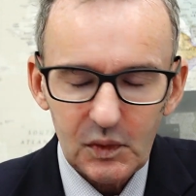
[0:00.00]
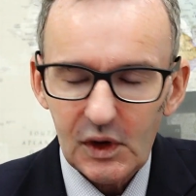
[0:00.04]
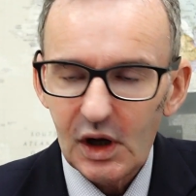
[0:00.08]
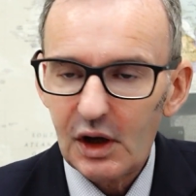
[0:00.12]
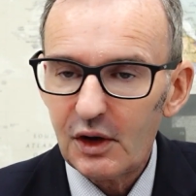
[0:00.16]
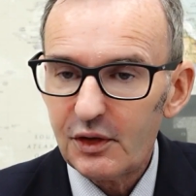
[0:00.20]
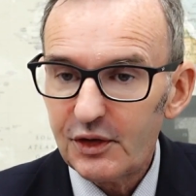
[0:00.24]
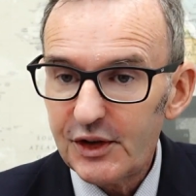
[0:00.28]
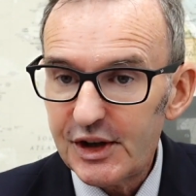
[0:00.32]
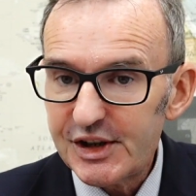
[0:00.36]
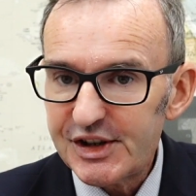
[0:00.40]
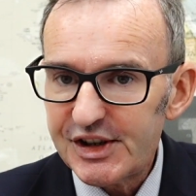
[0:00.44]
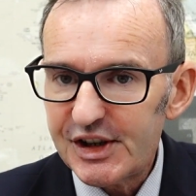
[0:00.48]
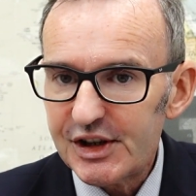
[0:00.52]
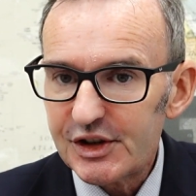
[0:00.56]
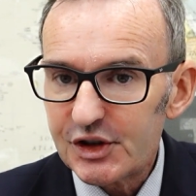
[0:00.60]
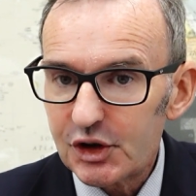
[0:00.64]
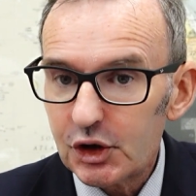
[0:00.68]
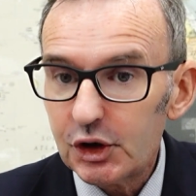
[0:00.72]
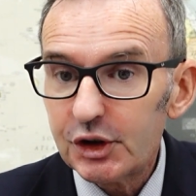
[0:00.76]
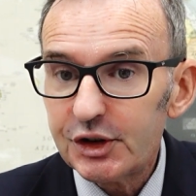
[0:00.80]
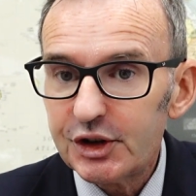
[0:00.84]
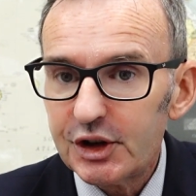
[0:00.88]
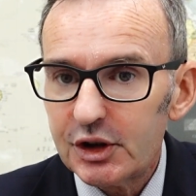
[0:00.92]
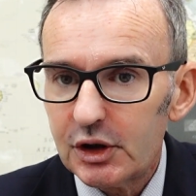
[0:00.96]
This is
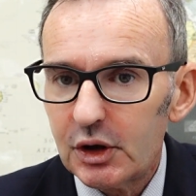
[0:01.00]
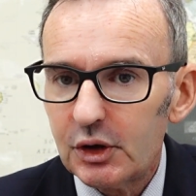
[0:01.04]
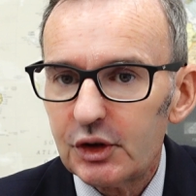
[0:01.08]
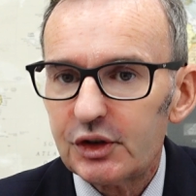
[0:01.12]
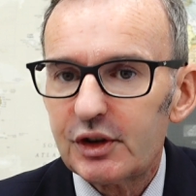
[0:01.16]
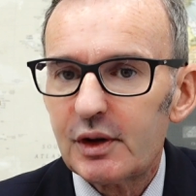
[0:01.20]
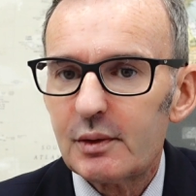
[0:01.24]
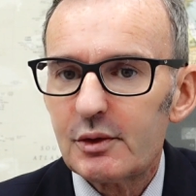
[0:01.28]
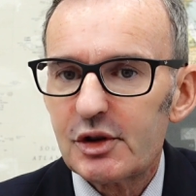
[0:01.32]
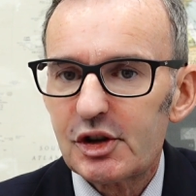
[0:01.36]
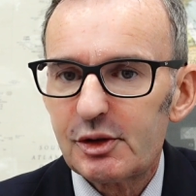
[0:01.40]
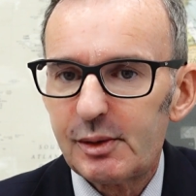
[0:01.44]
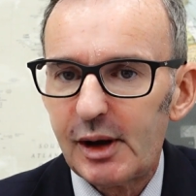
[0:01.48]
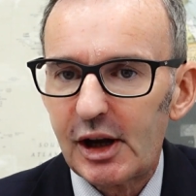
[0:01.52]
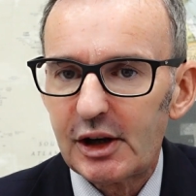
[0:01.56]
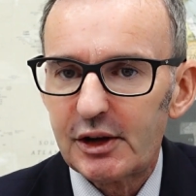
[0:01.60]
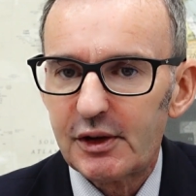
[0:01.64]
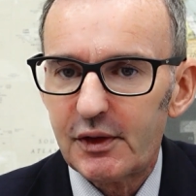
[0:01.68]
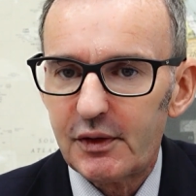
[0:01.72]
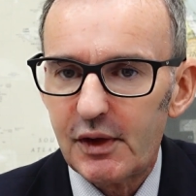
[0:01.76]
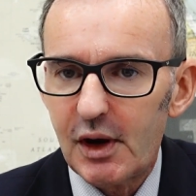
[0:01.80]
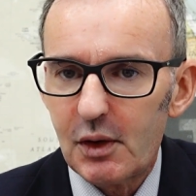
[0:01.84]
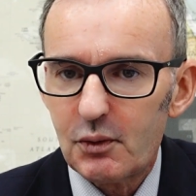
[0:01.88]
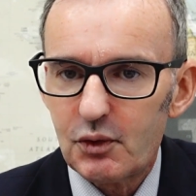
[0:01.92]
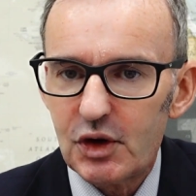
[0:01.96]
good news in respect
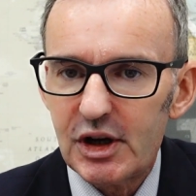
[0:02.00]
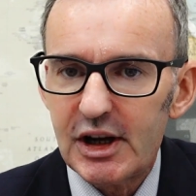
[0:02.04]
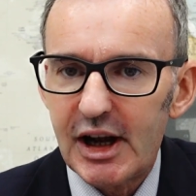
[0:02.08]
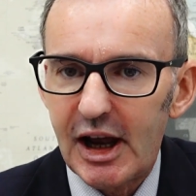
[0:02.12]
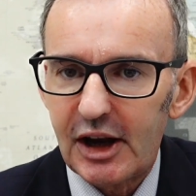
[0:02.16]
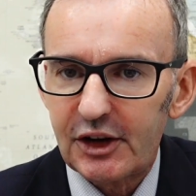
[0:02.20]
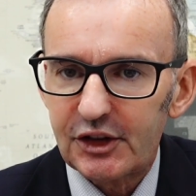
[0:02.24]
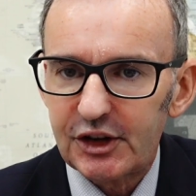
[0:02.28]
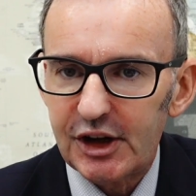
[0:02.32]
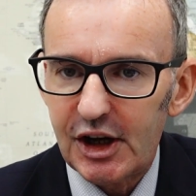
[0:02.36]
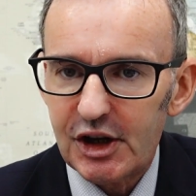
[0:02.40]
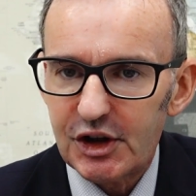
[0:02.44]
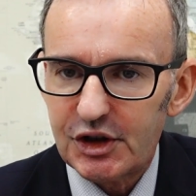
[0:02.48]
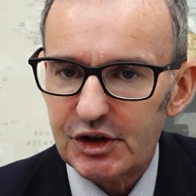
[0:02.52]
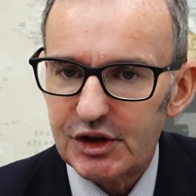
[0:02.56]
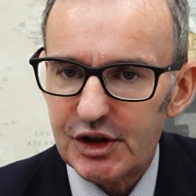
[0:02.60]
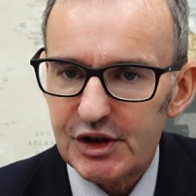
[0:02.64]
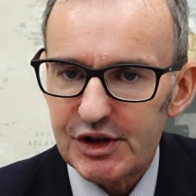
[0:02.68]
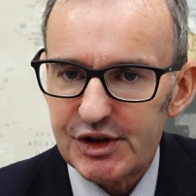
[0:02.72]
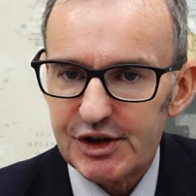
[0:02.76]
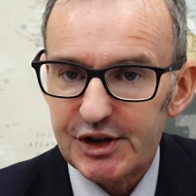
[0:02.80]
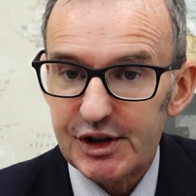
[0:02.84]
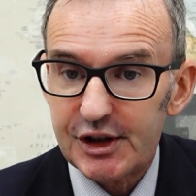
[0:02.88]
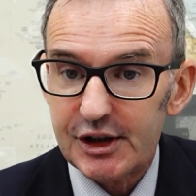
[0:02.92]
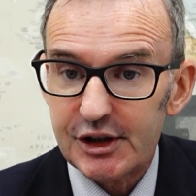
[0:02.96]
of a relaxation
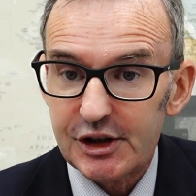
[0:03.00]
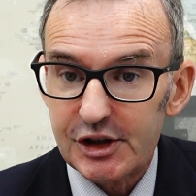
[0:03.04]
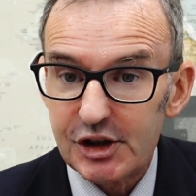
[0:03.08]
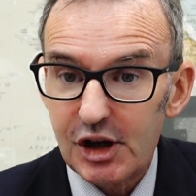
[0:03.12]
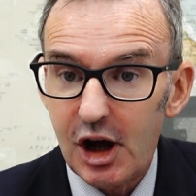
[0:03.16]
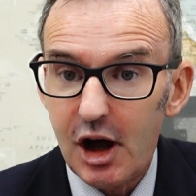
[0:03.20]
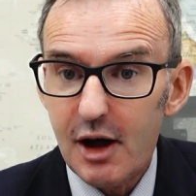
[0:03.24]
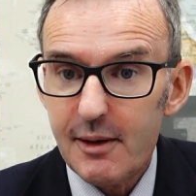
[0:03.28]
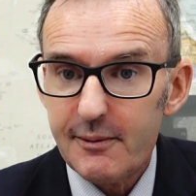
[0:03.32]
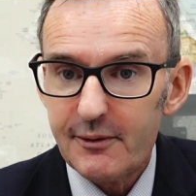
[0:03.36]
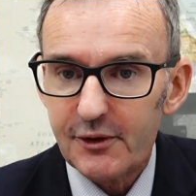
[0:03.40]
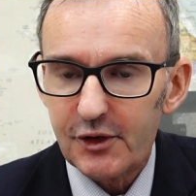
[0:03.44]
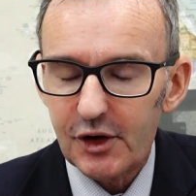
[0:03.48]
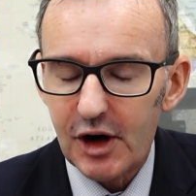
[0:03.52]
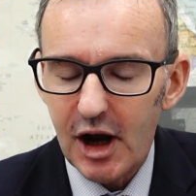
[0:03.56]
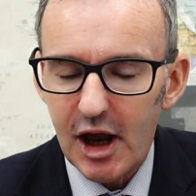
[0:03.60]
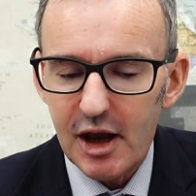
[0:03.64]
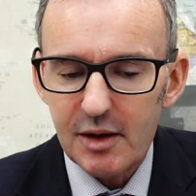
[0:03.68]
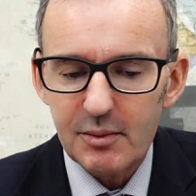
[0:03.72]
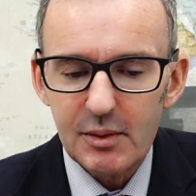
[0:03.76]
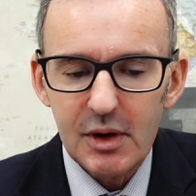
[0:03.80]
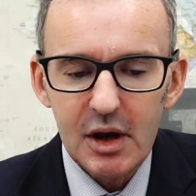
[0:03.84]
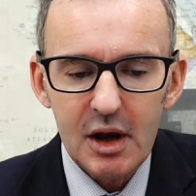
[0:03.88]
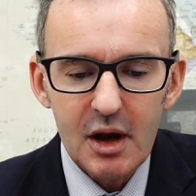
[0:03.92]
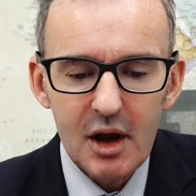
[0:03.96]
as to the time
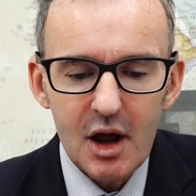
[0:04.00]
frame,